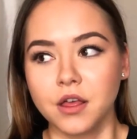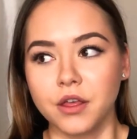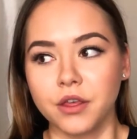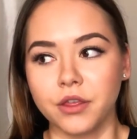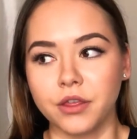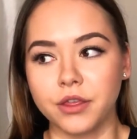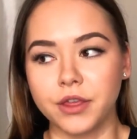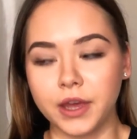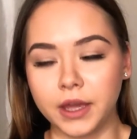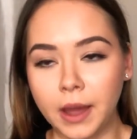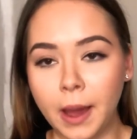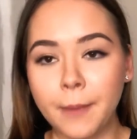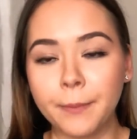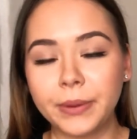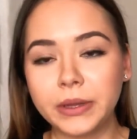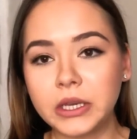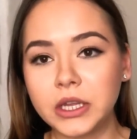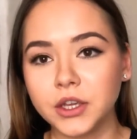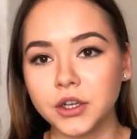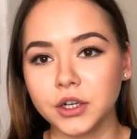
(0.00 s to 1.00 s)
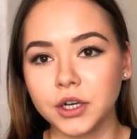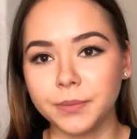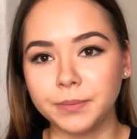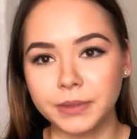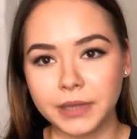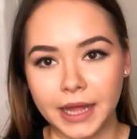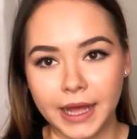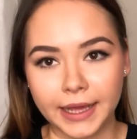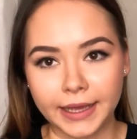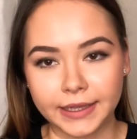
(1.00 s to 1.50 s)
the company you're
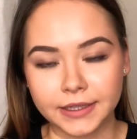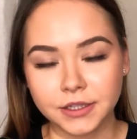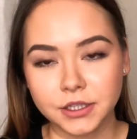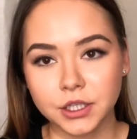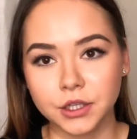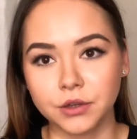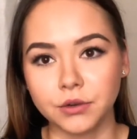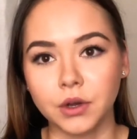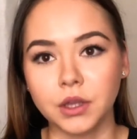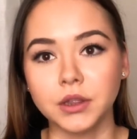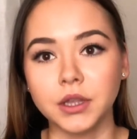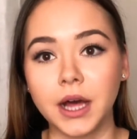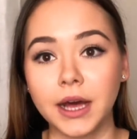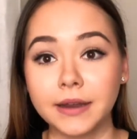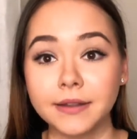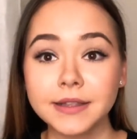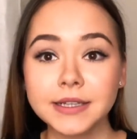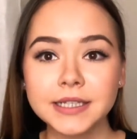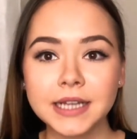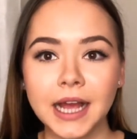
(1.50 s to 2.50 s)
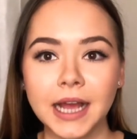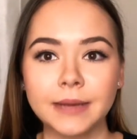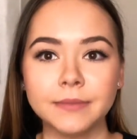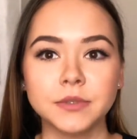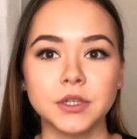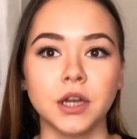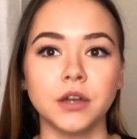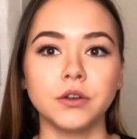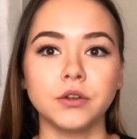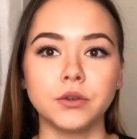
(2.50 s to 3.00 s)
applying to, a lot of the
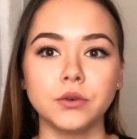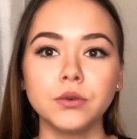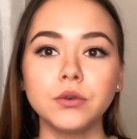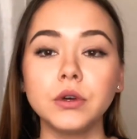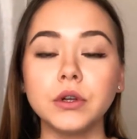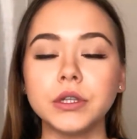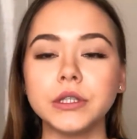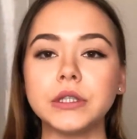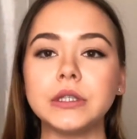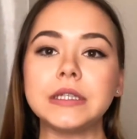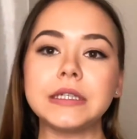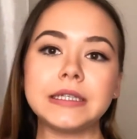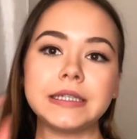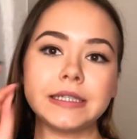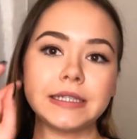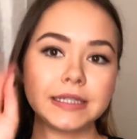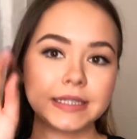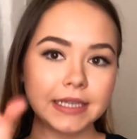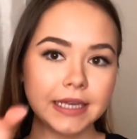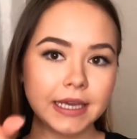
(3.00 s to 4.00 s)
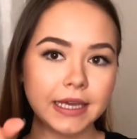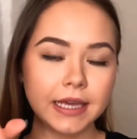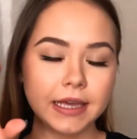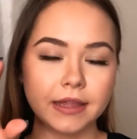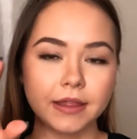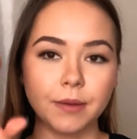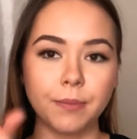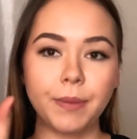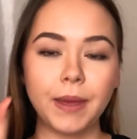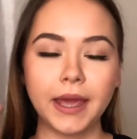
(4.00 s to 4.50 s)
times on Google you can see
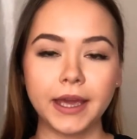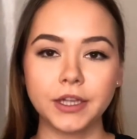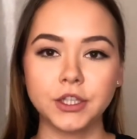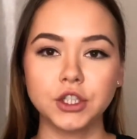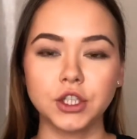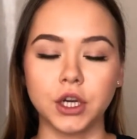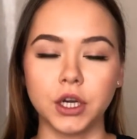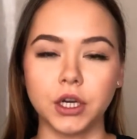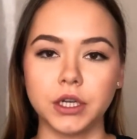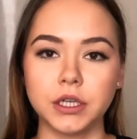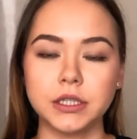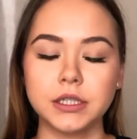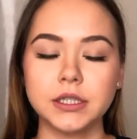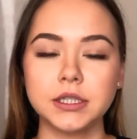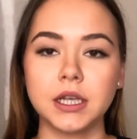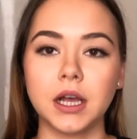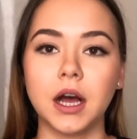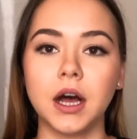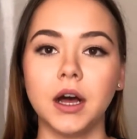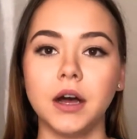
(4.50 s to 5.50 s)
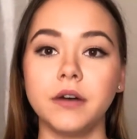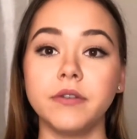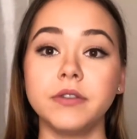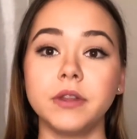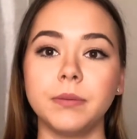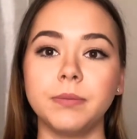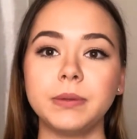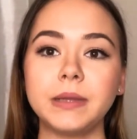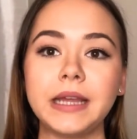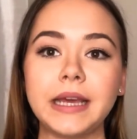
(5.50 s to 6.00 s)
the pictures of
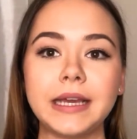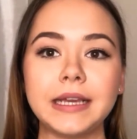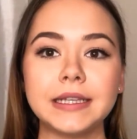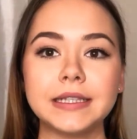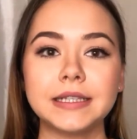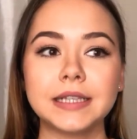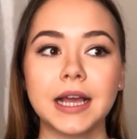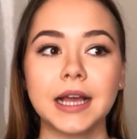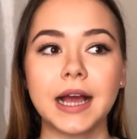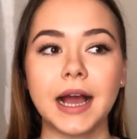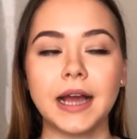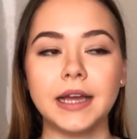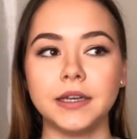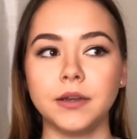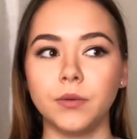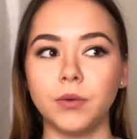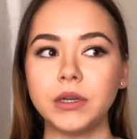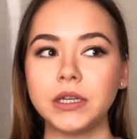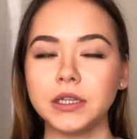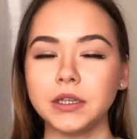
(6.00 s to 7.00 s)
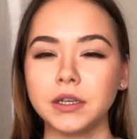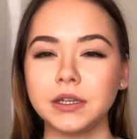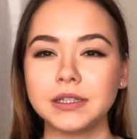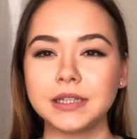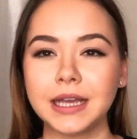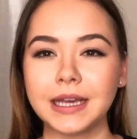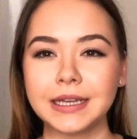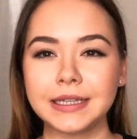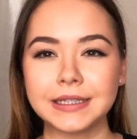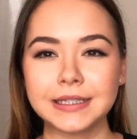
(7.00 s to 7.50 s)
the place, kind of what it looks
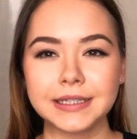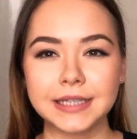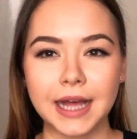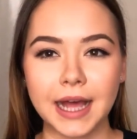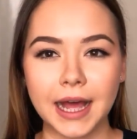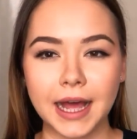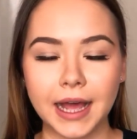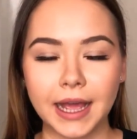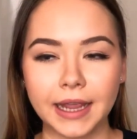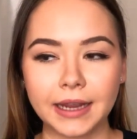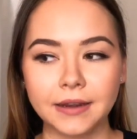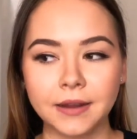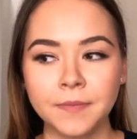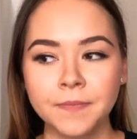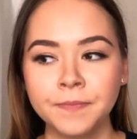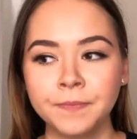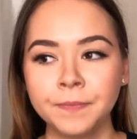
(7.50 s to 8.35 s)
like inside,